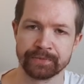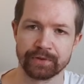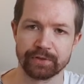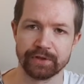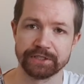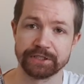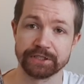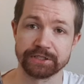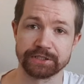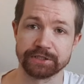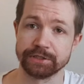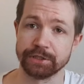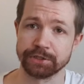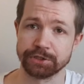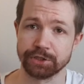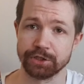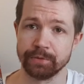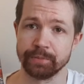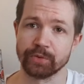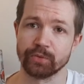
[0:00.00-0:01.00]
this is the
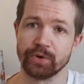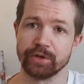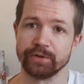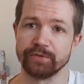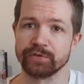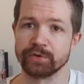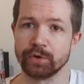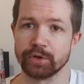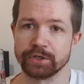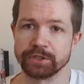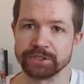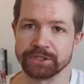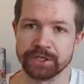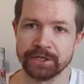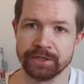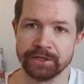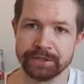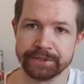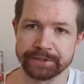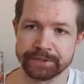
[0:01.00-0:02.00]
German one, of course,
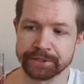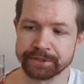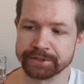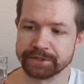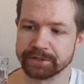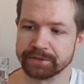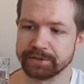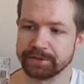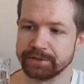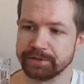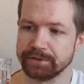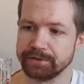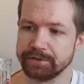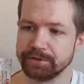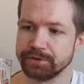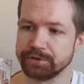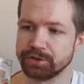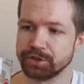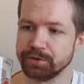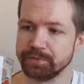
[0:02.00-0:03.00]
since
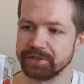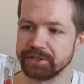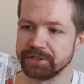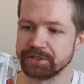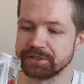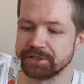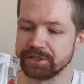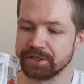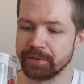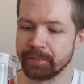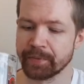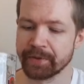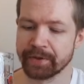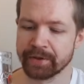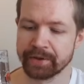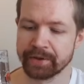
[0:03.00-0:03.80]
Germany is the